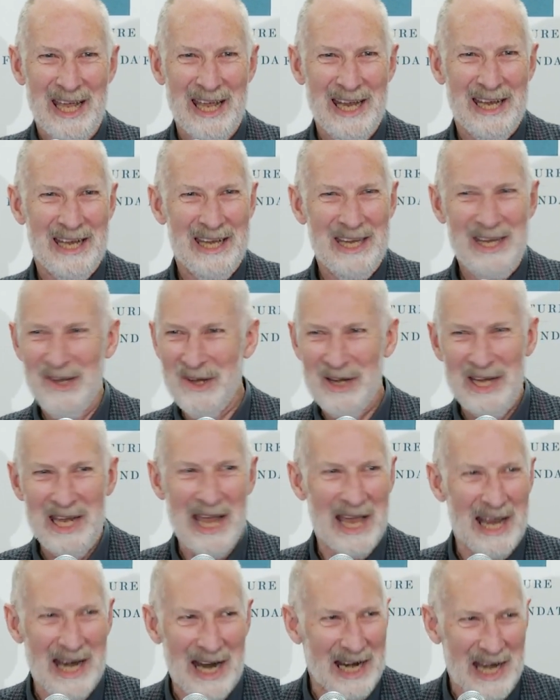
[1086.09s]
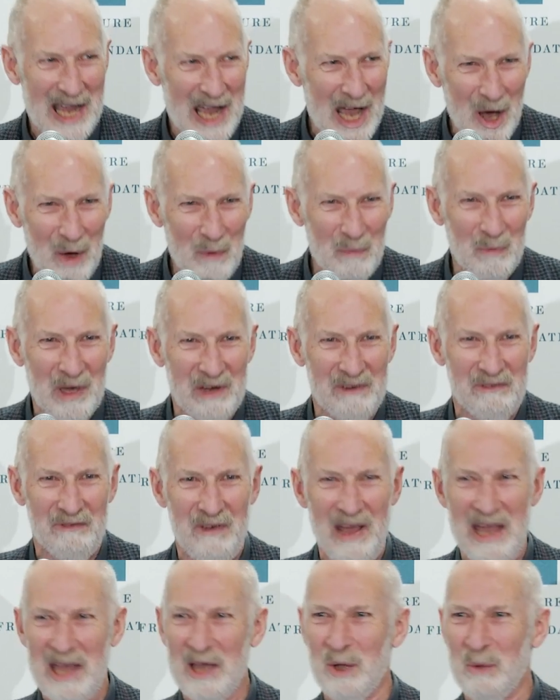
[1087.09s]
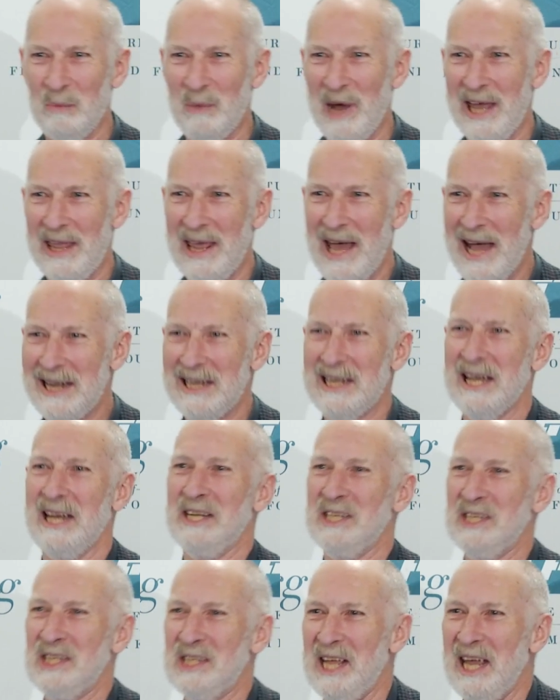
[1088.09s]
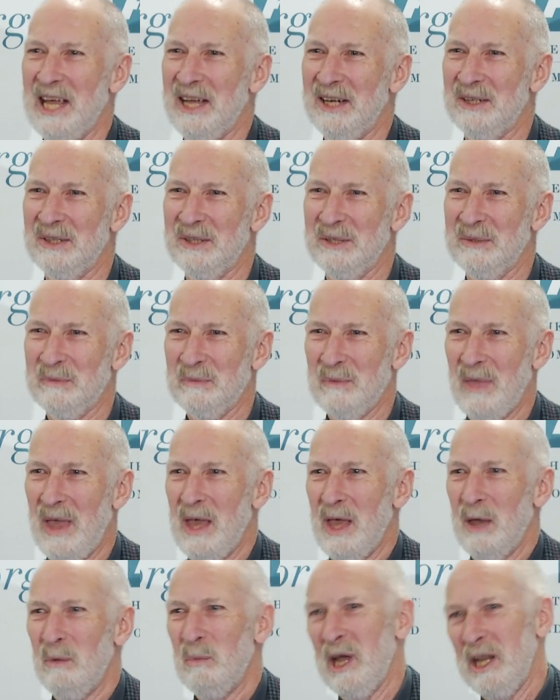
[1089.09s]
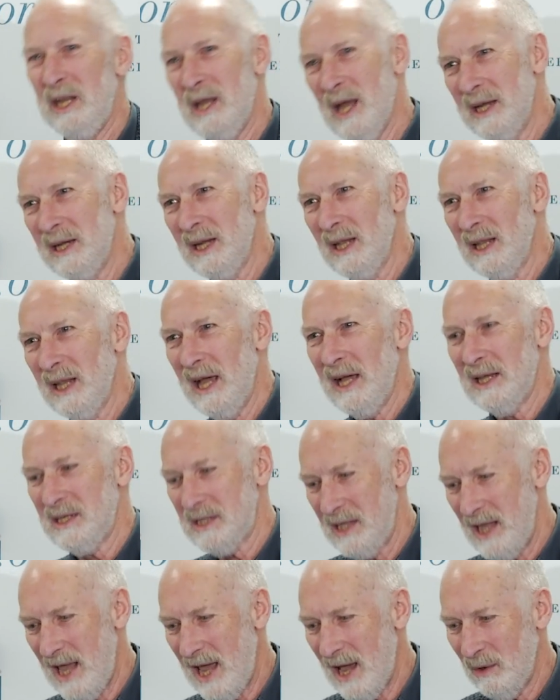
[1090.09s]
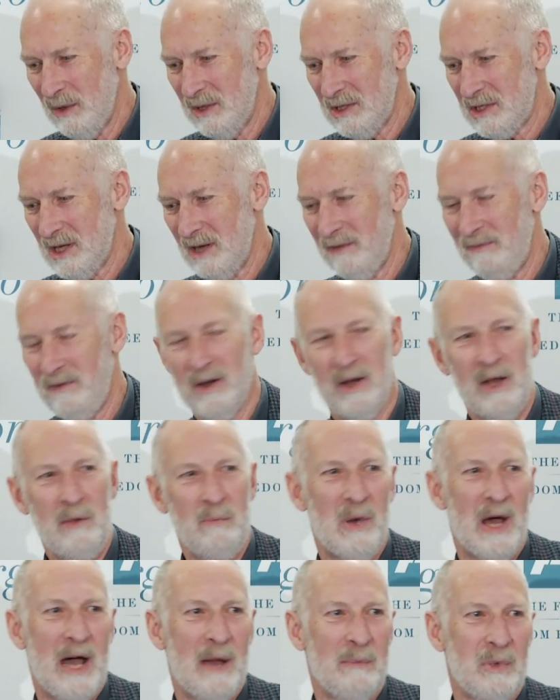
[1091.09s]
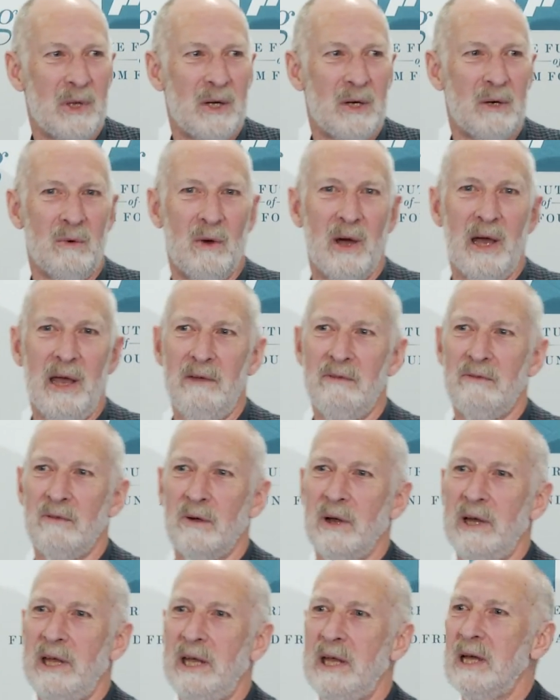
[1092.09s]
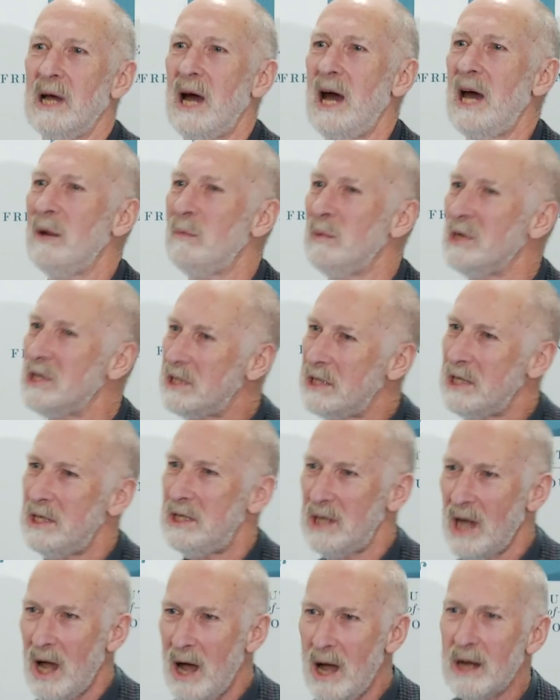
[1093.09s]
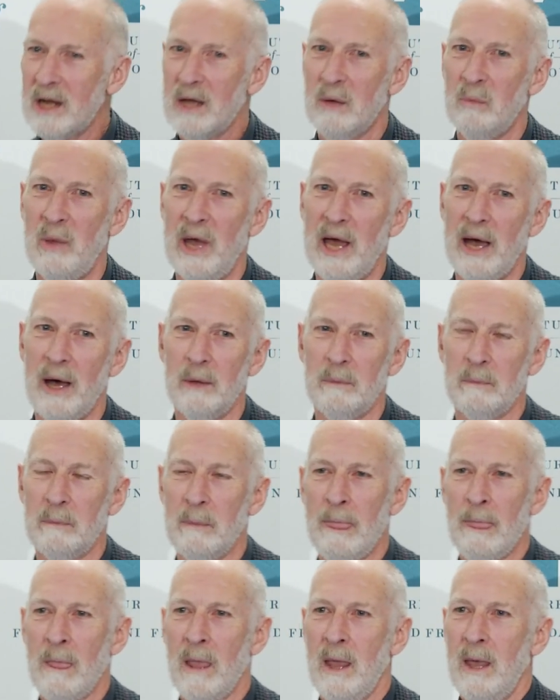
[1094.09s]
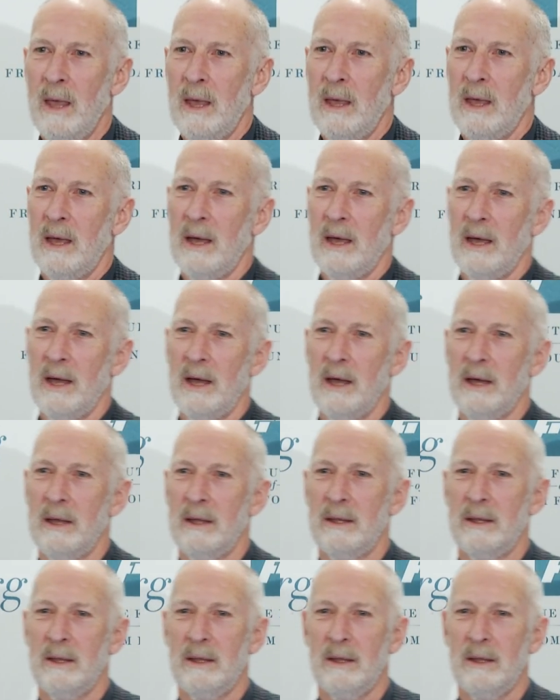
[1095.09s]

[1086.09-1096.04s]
it, you cannot help but fail by that kind of standard. But nonetheless, that was a very popular way for economists to talk about uh,